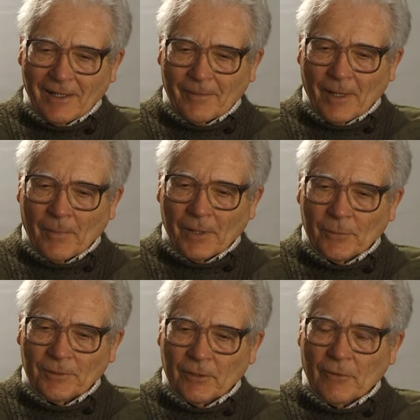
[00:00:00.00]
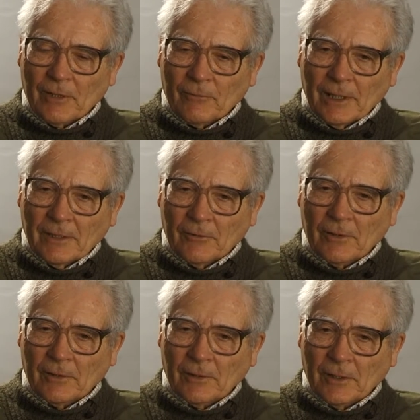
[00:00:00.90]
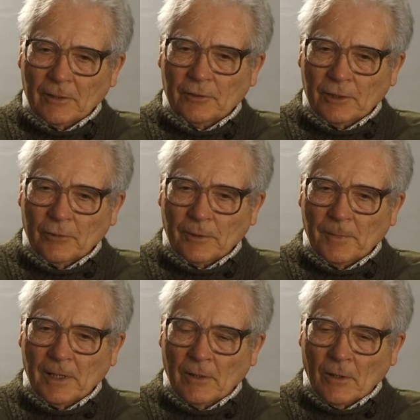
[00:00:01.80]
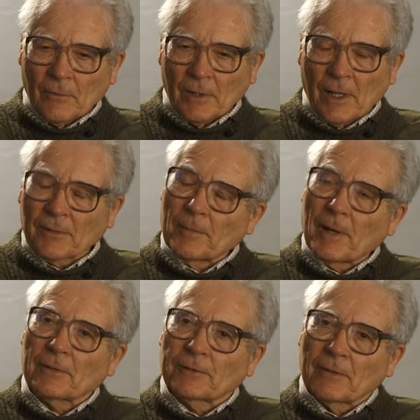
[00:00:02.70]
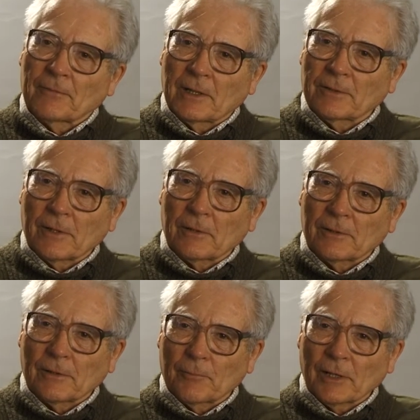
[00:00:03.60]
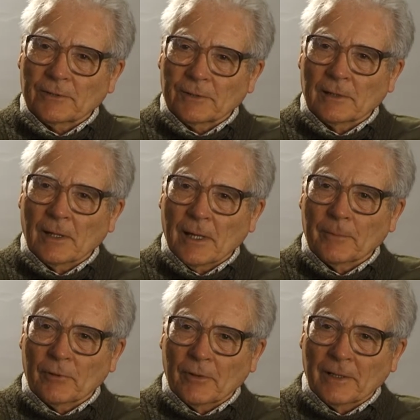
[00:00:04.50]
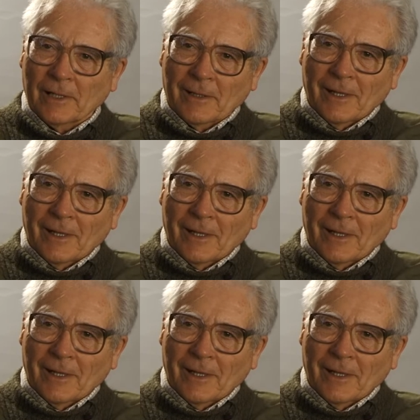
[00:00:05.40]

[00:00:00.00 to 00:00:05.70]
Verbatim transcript: my mother was a great reader, and she took me along when I was about seven years old to the Brixton Library.